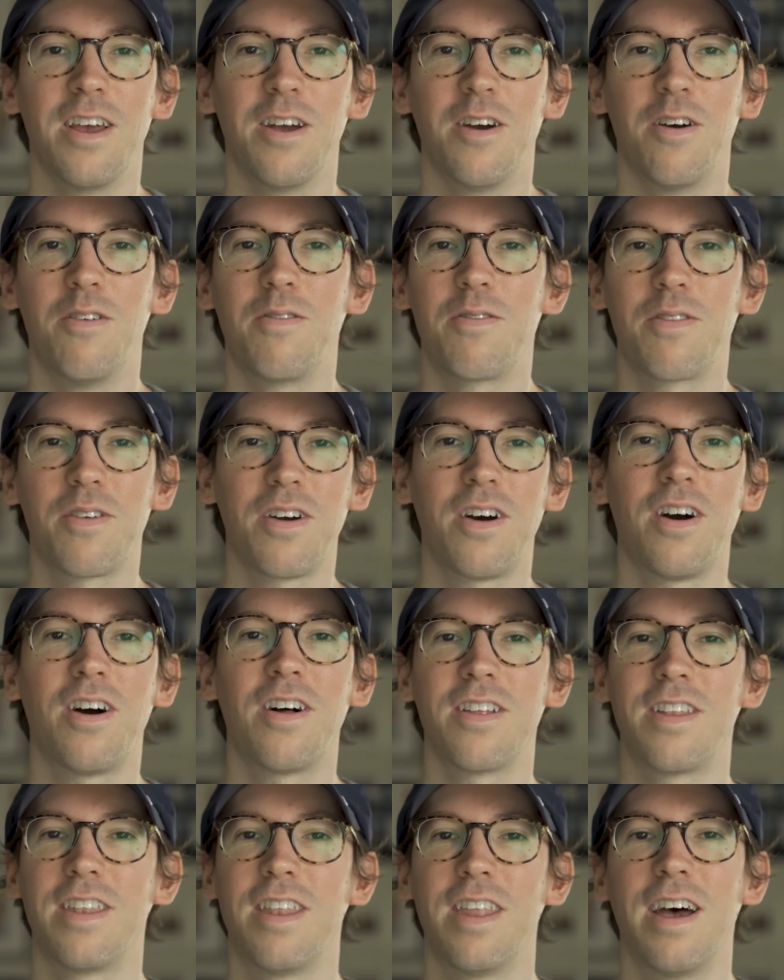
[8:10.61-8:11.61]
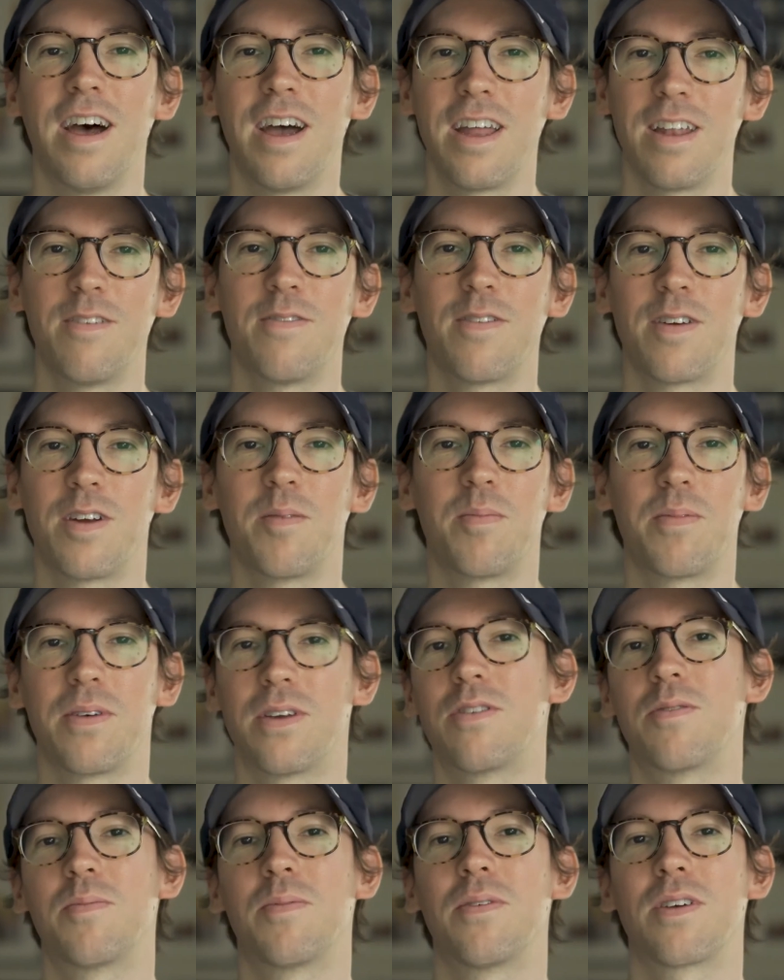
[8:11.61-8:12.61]
Overall, not a very
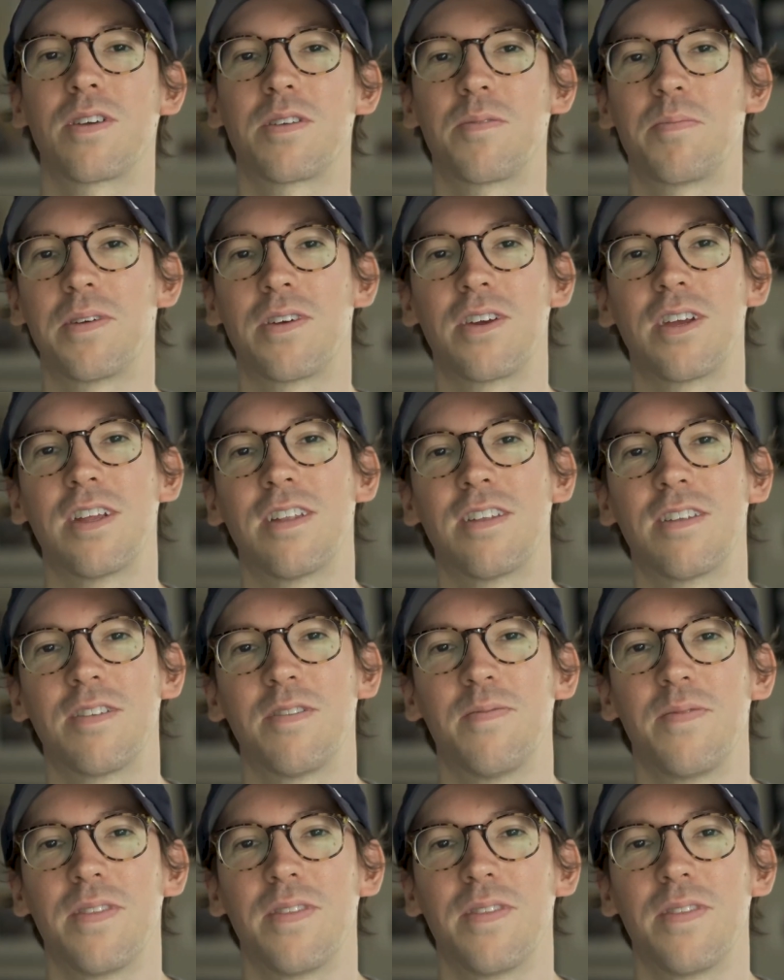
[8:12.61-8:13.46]
pleasurable experience.